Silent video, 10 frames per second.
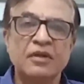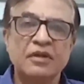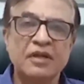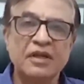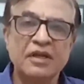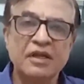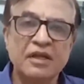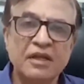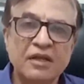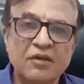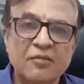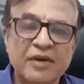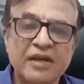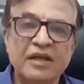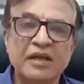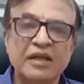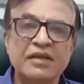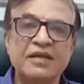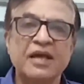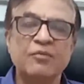clinically or medically
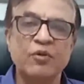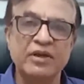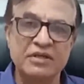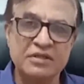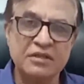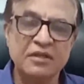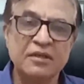as hemorrhoids.